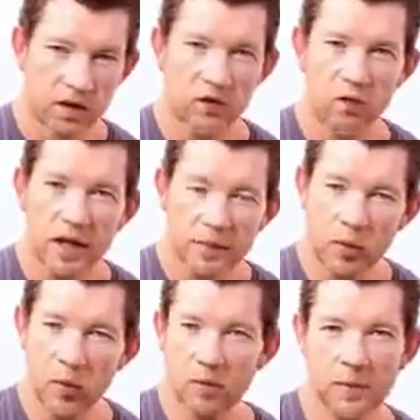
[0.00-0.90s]
The really
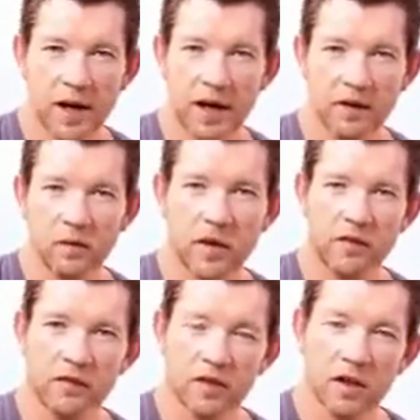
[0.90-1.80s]
important part that
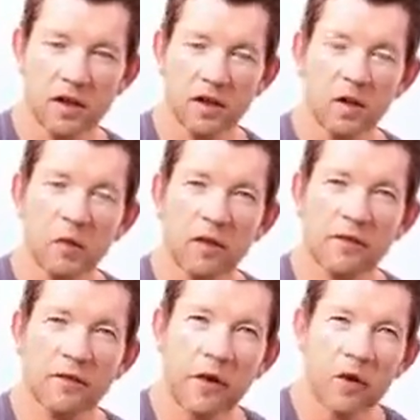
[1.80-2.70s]
you don't want
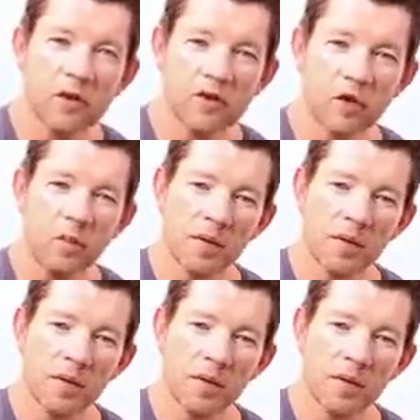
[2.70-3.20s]
to focus on,